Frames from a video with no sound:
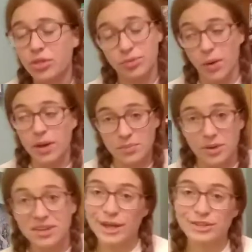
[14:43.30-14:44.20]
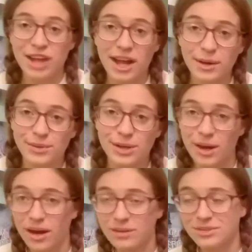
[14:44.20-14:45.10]
throwing books. Jackaby
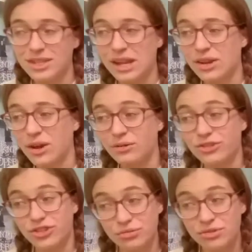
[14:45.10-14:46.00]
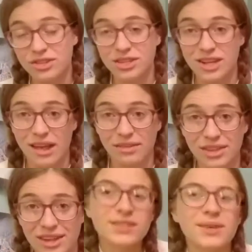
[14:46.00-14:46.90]
comes and, you know, shoots the dang
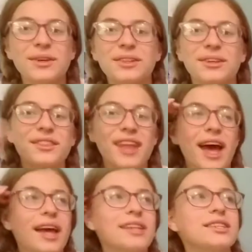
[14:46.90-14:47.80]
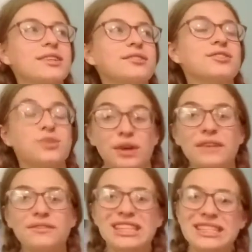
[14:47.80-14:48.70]
thing. So we learn that
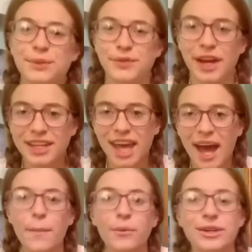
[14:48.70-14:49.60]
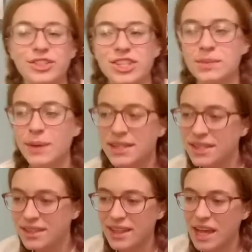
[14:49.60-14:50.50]
Swift is a redcap, which he's
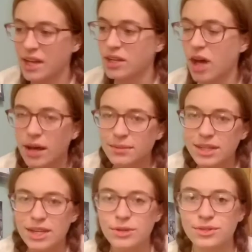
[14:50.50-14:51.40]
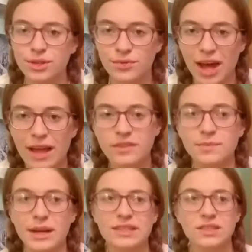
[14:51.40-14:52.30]
basically like a goblin who survives
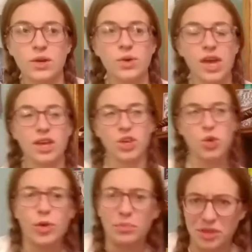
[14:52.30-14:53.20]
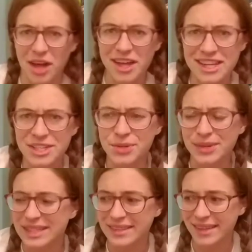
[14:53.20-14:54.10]
by soaking human blood into
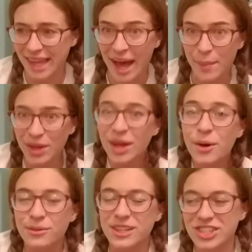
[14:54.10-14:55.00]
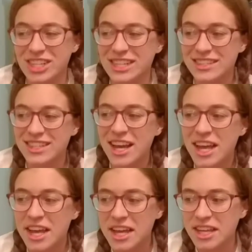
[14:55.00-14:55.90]
his cap, which is
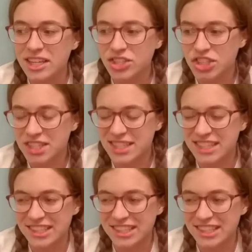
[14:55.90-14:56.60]
just